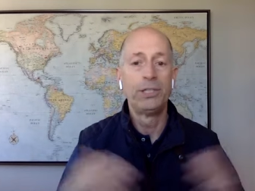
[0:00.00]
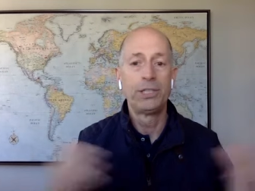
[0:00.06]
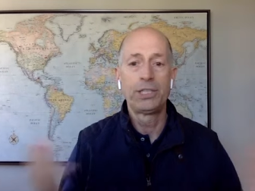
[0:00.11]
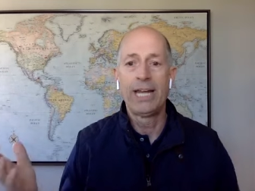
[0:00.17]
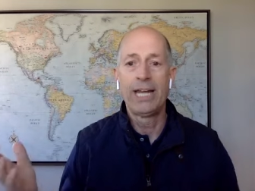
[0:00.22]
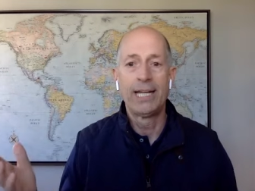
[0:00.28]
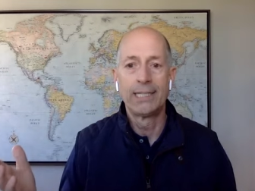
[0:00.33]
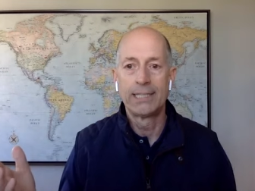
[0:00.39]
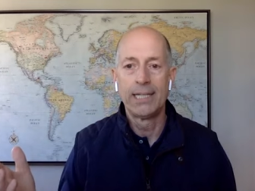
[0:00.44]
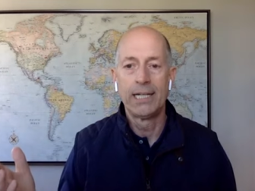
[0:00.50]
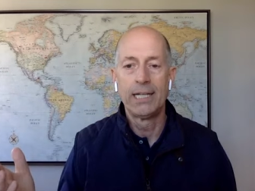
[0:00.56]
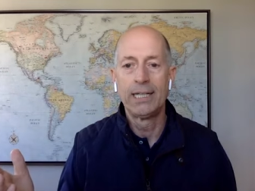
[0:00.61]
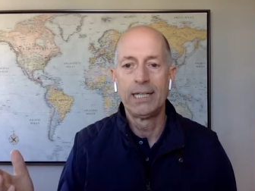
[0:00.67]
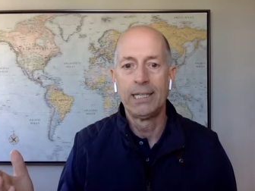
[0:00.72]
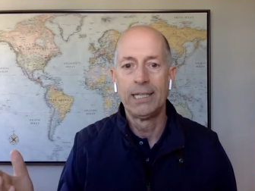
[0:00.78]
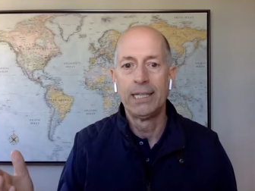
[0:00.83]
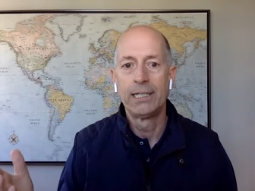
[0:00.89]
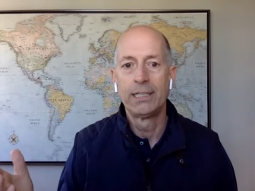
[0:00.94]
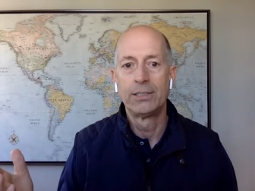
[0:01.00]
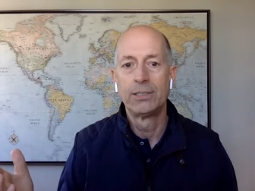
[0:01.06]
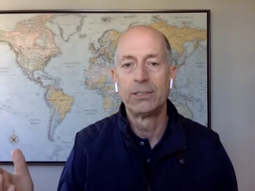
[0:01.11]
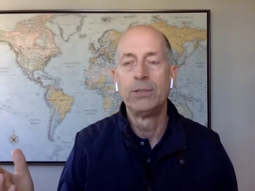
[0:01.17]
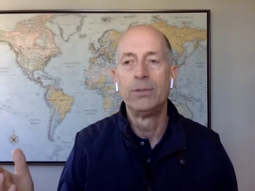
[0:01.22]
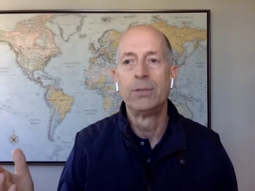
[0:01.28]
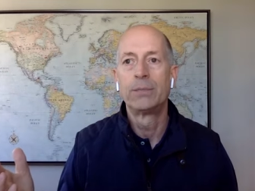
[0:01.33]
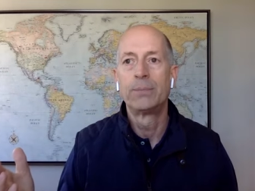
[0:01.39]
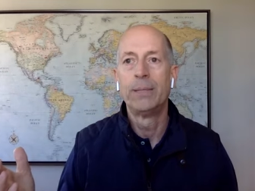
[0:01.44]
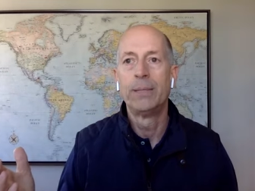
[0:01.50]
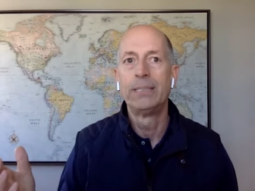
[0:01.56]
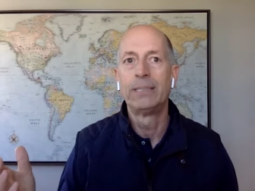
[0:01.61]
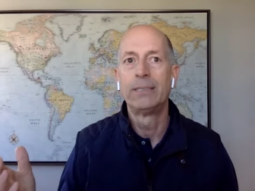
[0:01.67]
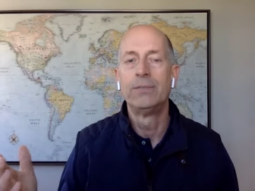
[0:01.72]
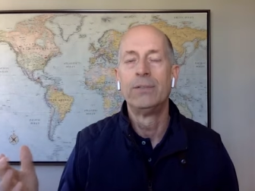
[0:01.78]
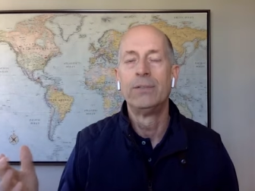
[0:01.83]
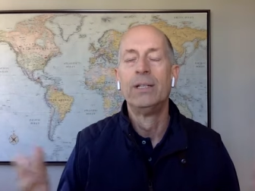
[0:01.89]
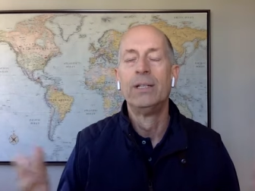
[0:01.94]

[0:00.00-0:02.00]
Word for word: just can't sell anything because it's too expensive.